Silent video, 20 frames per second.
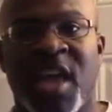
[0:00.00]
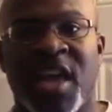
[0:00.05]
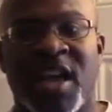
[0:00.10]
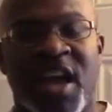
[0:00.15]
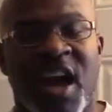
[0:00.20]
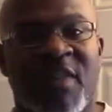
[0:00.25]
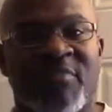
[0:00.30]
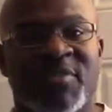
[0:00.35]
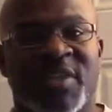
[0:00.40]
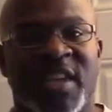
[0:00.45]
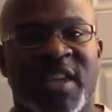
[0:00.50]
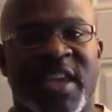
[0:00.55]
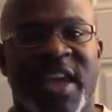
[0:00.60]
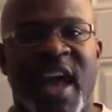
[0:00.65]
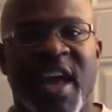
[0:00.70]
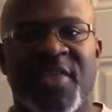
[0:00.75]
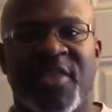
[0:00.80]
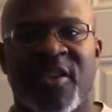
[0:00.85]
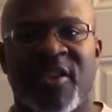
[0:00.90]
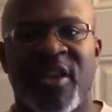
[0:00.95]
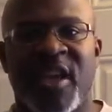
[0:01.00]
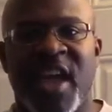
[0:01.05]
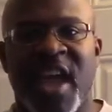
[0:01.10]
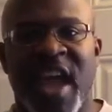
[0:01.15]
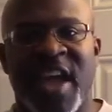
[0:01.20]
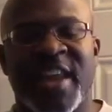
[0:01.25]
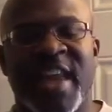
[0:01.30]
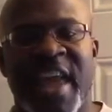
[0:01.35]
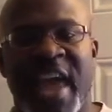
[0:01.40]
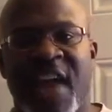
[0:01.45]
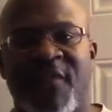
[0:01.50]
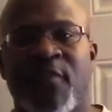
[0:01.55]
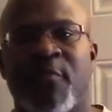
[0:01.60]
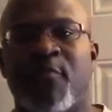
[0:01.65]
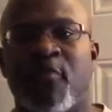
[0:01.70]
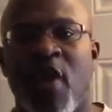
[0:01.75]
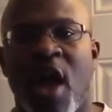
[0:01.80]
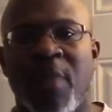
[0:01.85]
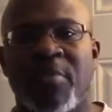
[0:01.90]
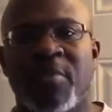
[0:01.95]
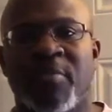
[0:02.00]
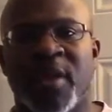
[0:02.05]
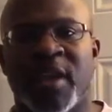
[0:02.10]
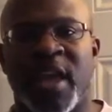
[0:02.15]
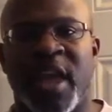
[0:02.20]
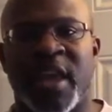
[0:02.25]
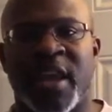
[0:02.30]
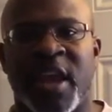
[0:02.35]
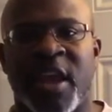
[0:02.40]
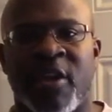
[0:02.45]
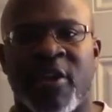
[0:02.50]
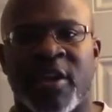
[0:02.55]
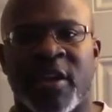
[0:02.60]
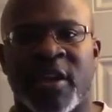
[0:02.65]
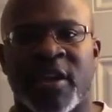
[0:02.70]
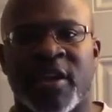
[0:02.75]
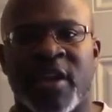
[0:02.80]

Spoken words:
come together and they have a problem in that area.